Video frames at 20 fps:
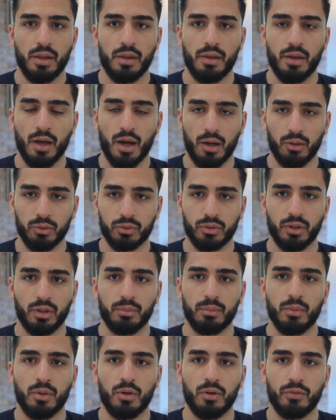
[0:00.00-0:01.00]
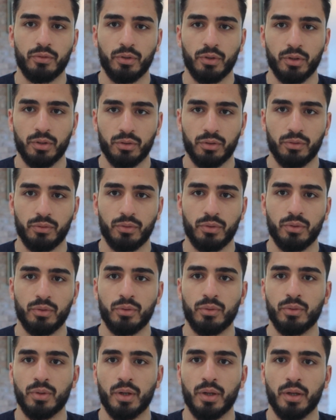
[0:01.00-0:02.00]
the outcome of your
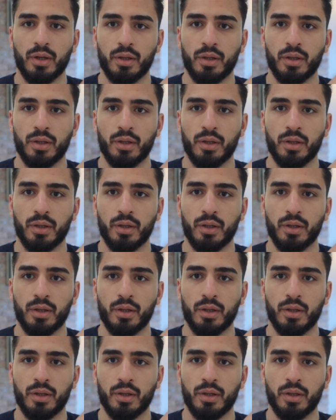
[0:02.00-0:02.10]
interview.